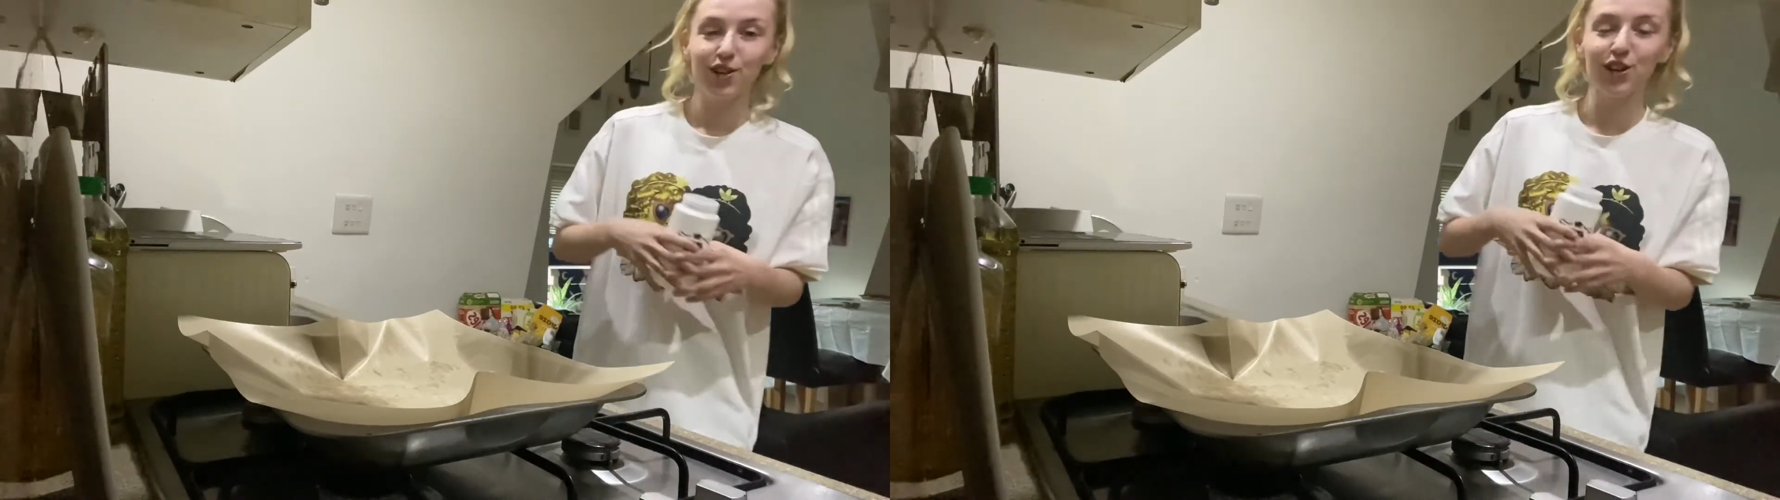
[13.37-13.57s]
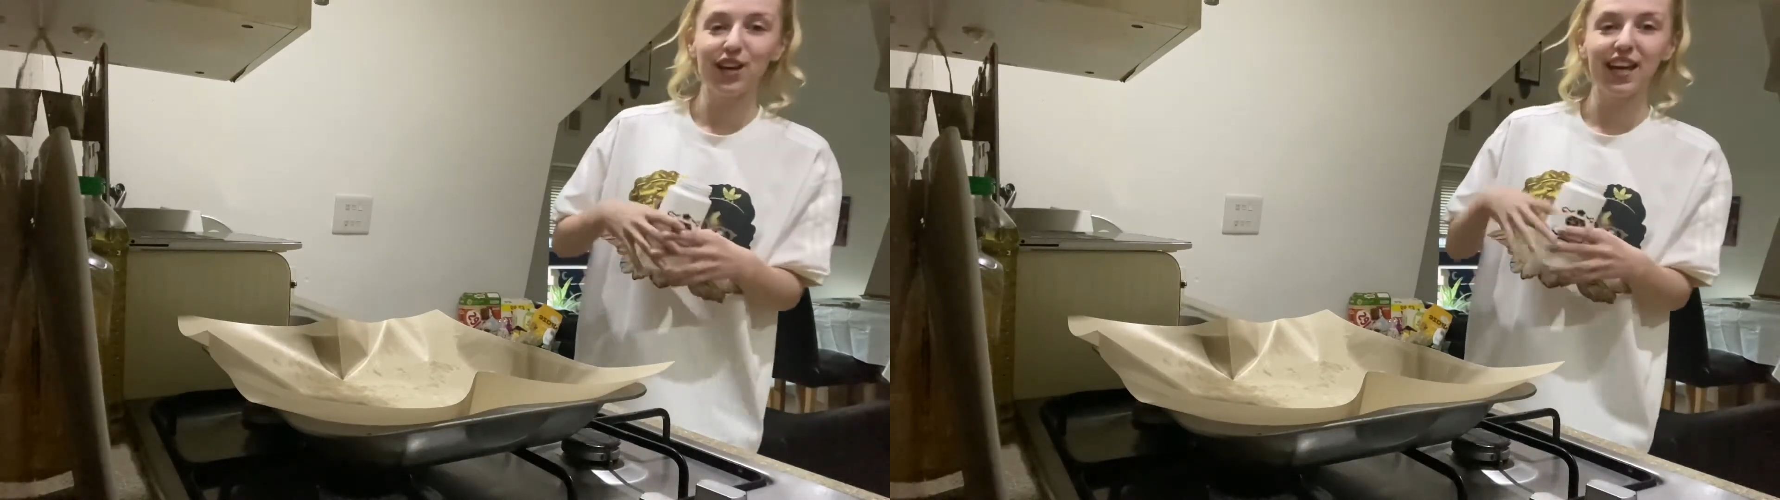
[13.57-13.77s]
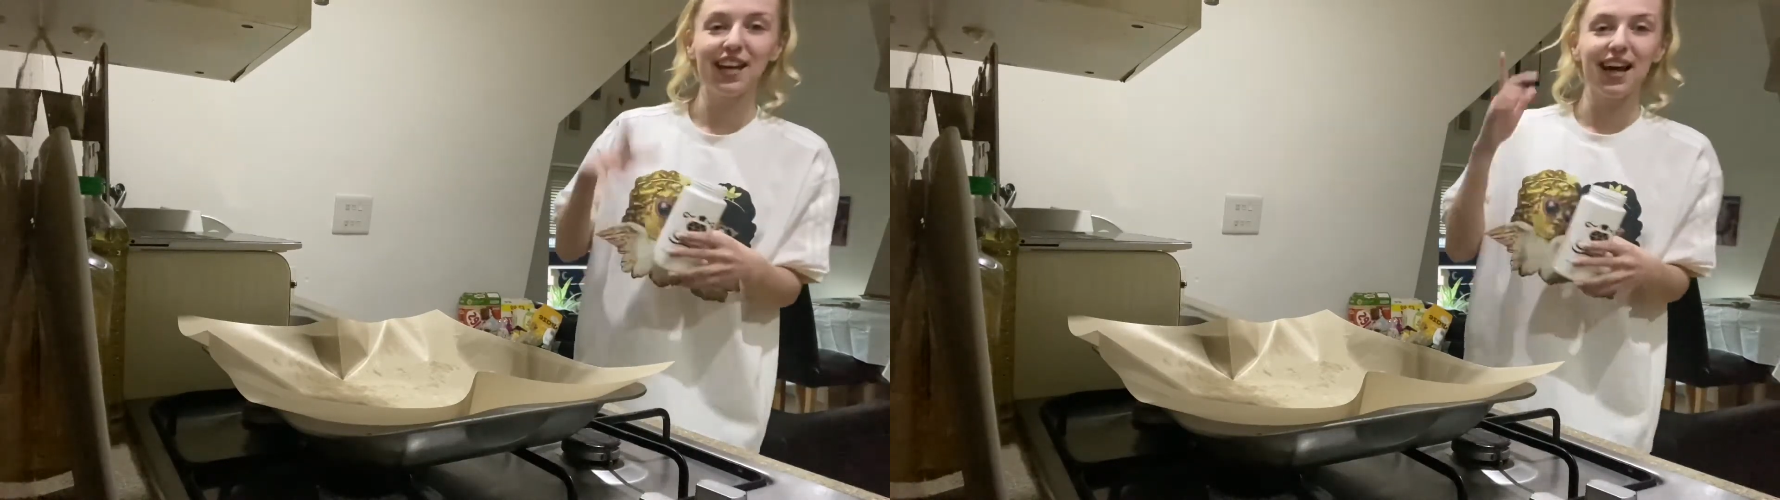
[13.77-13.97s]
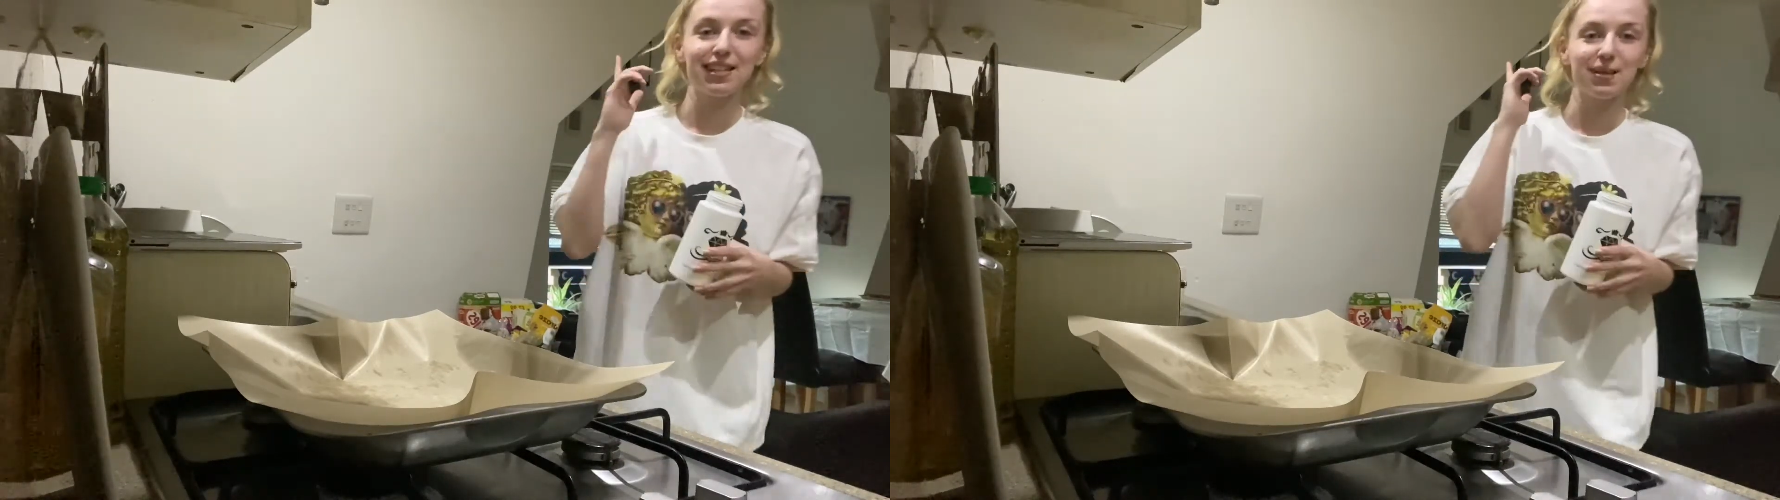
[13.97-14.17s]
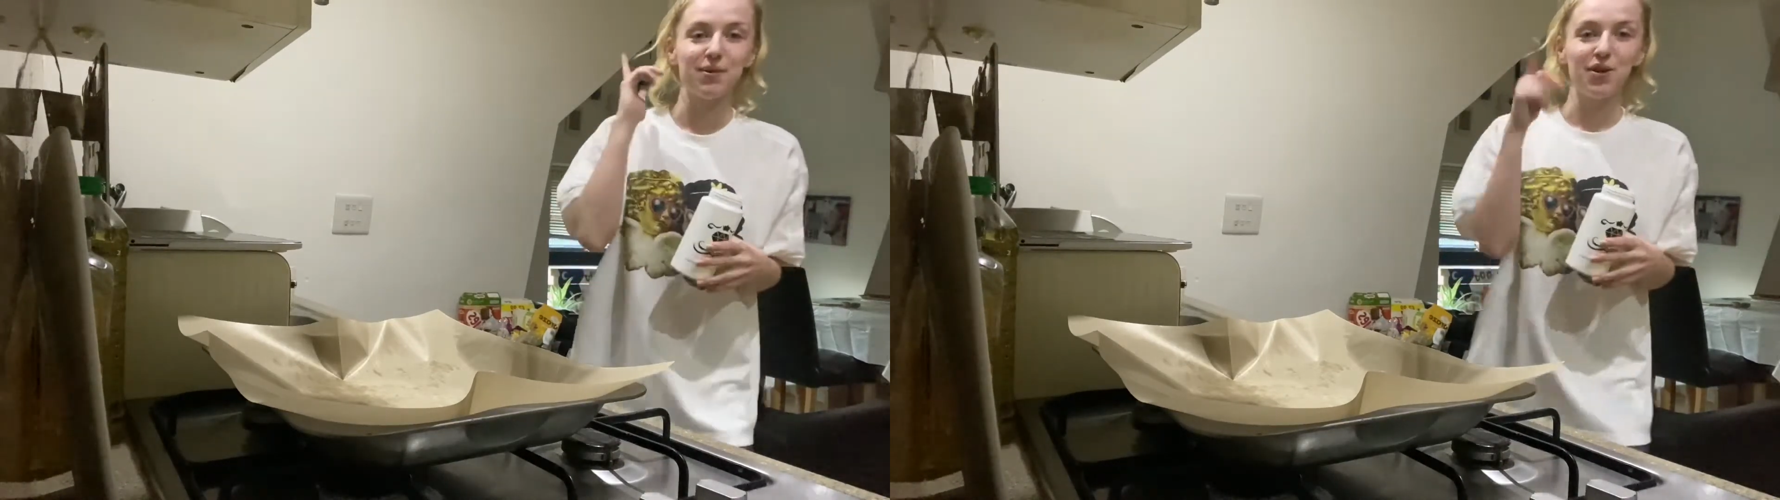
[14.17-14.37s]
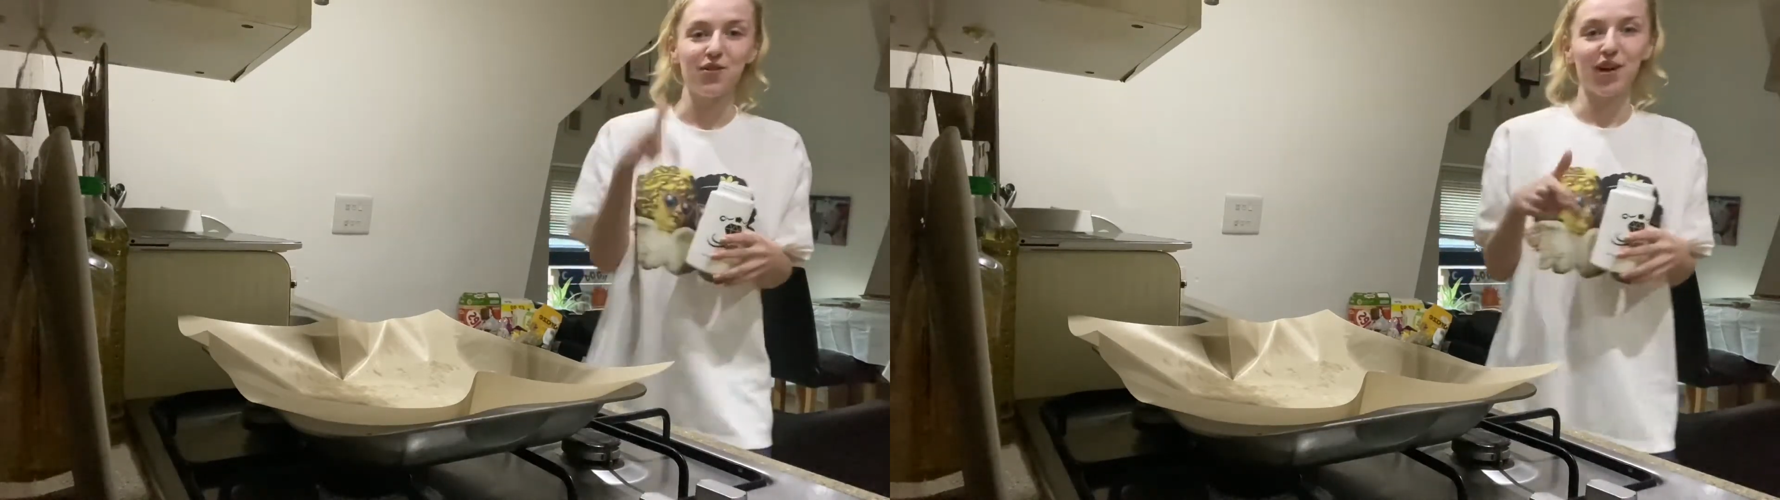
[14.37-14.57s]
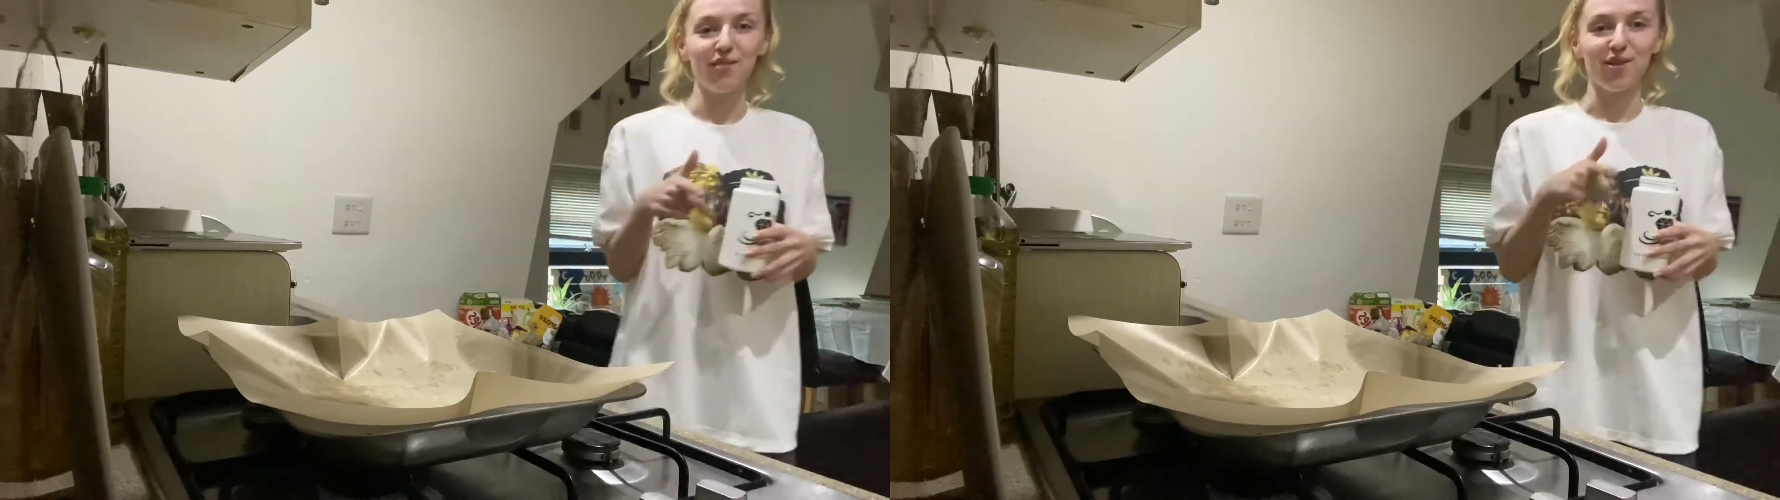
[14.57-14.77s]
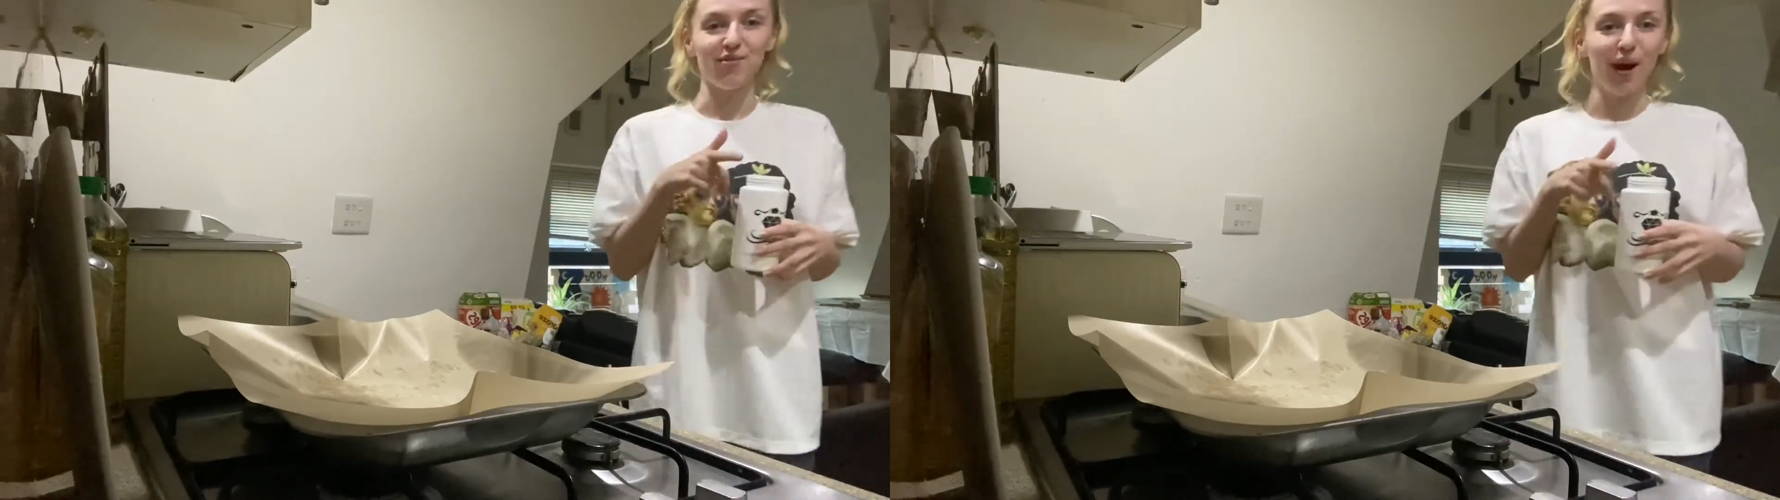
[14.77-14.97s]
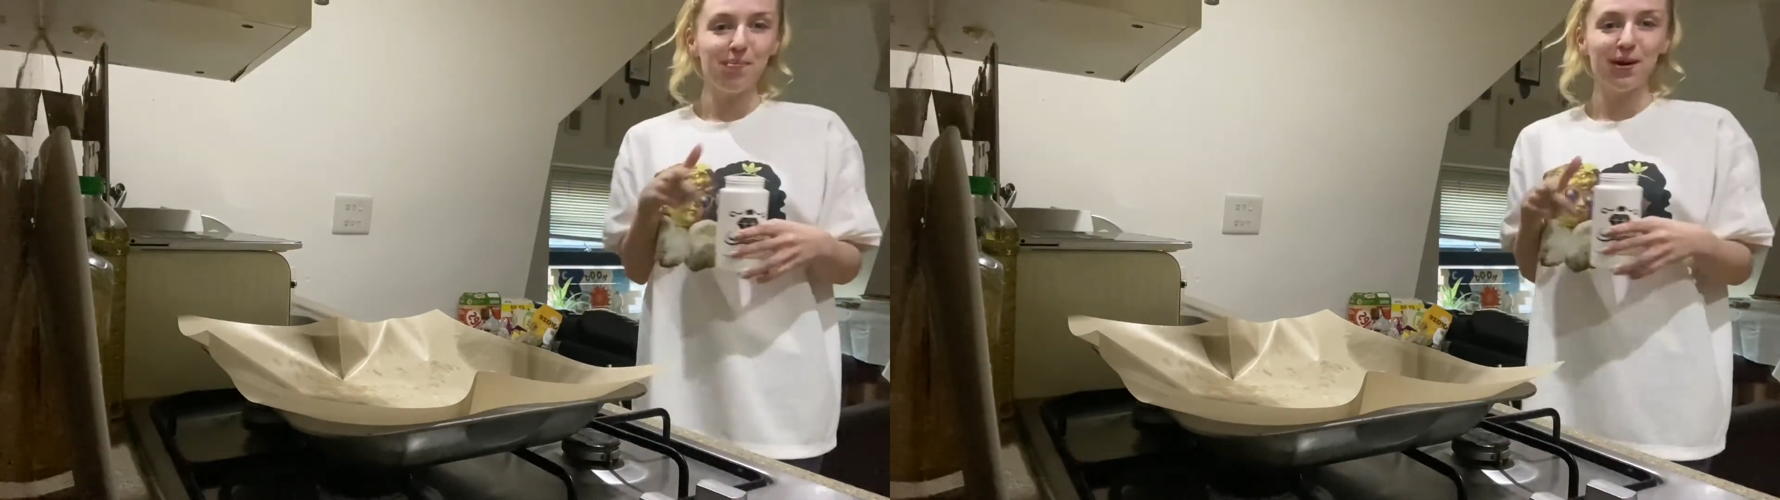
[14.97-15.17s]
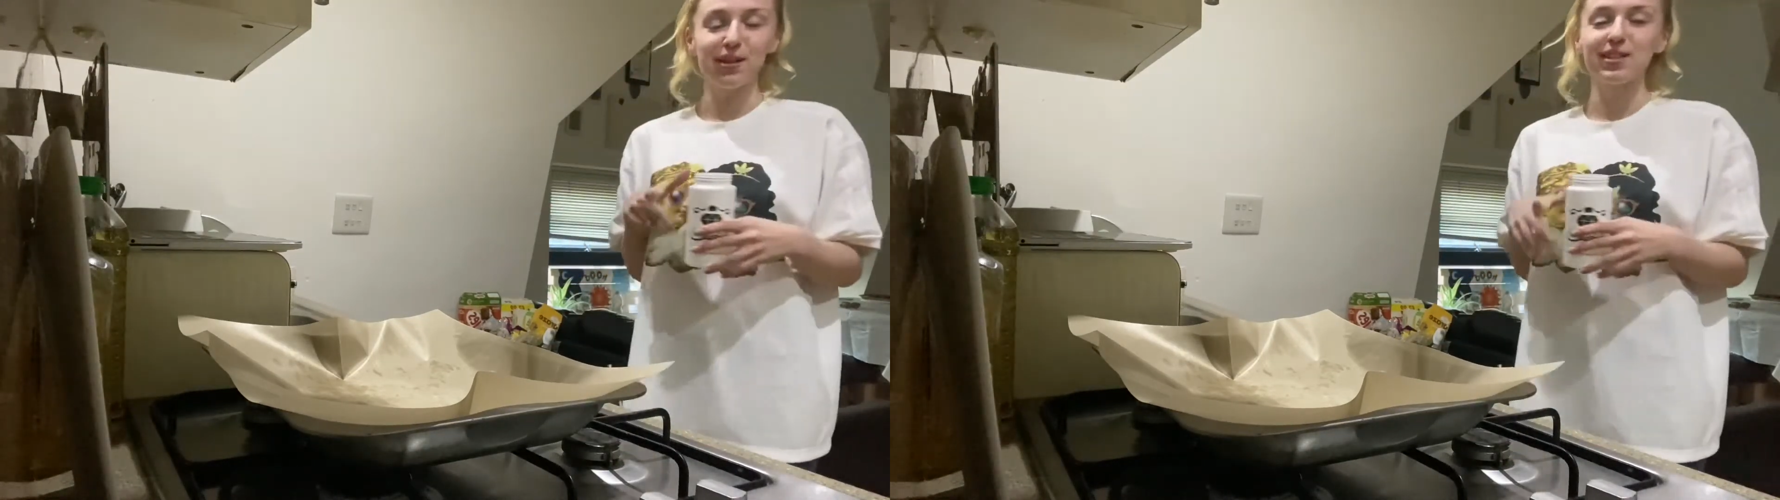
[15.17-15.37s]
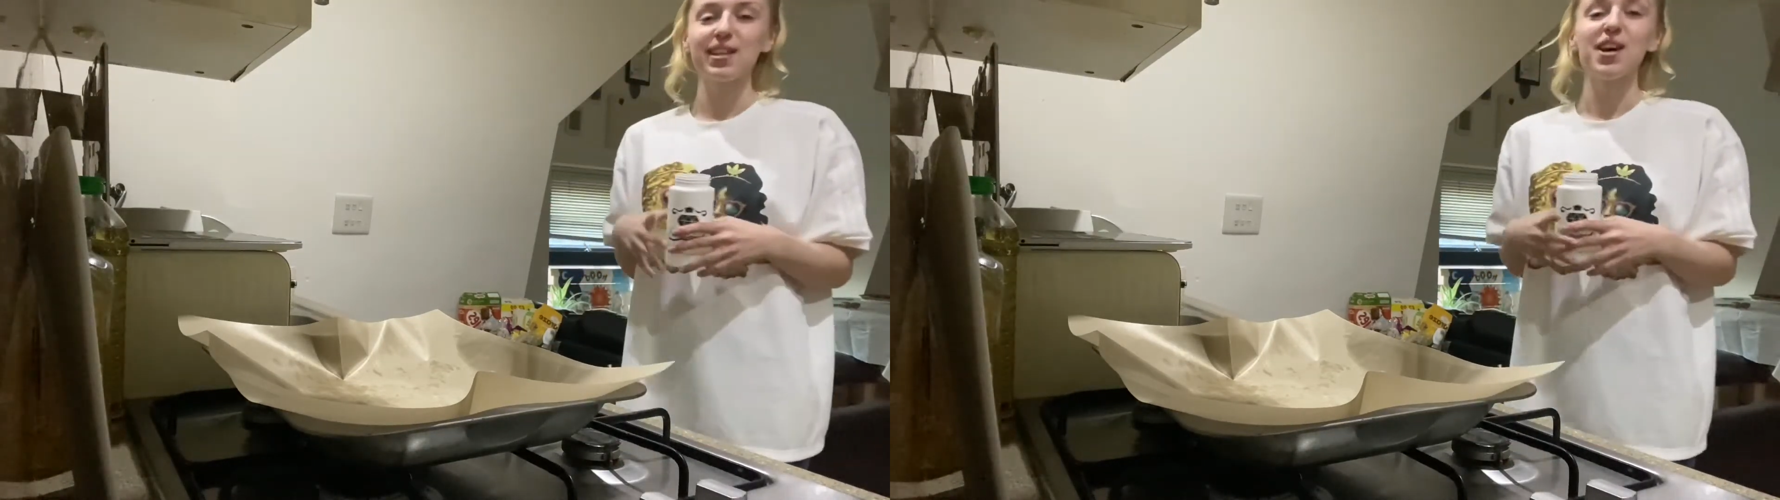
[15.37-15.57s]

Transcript: cooking like some of your favorite rappers.